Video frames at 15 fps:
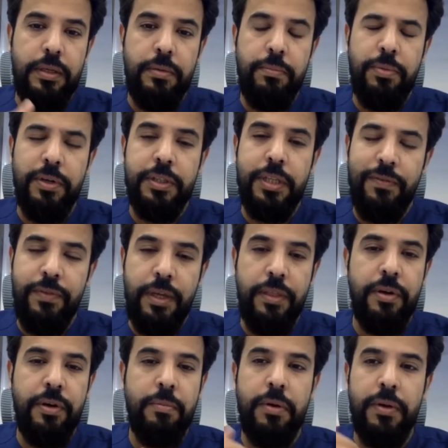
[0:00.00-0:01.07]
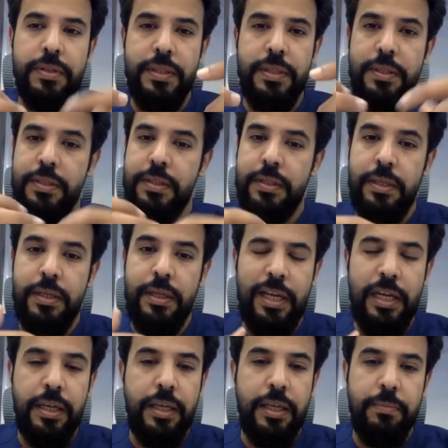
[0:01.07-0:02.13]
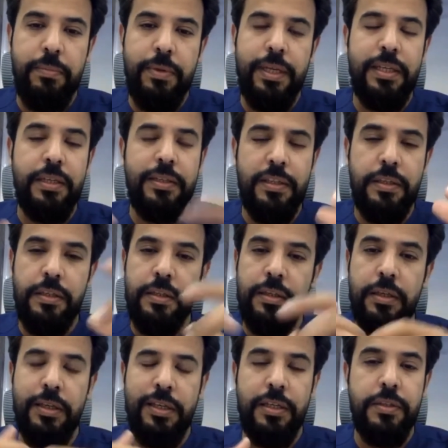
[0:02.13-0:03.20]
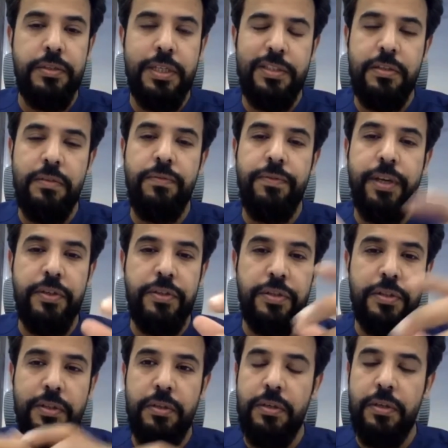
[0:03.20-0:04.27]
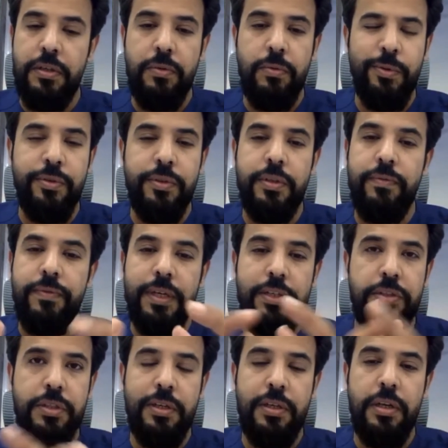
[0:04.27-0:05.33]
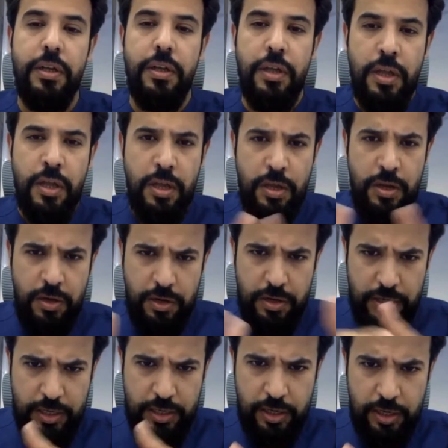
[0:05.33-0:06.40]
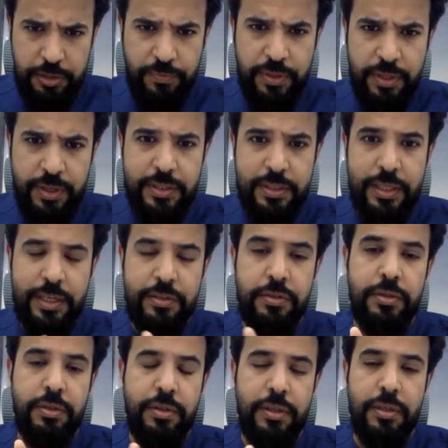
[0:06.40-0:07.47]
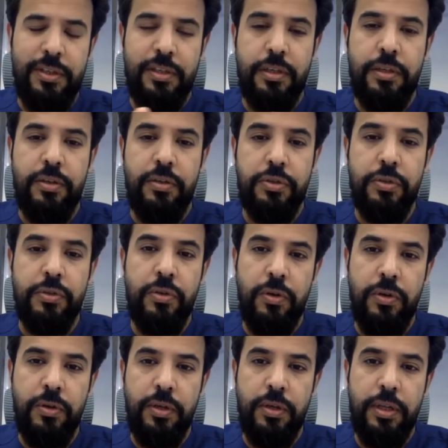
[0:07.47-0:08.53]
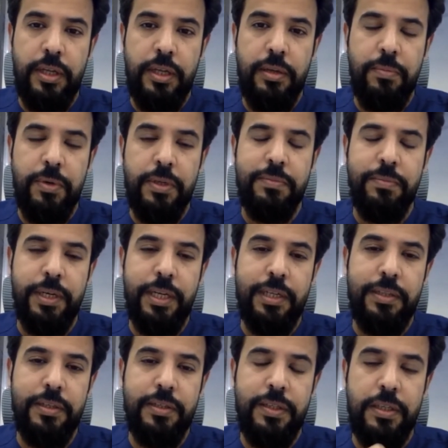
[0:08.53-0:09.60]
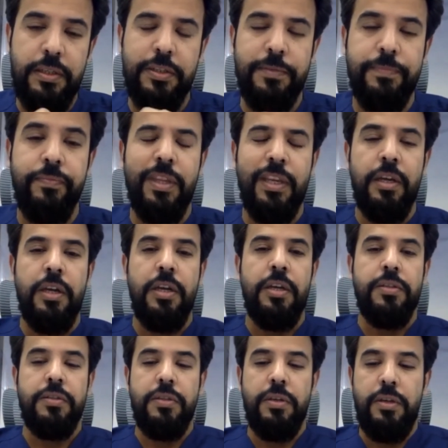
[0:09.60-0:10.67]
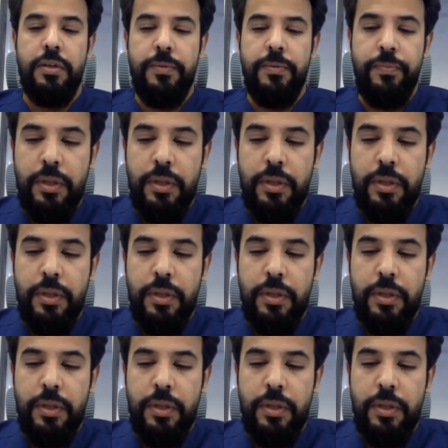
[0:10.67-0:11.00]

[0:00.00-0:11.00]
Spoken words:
portal vein thrombosis, like bleeding, chest infection, wound infection, a lot of things that you should know post-bariatric surgery. So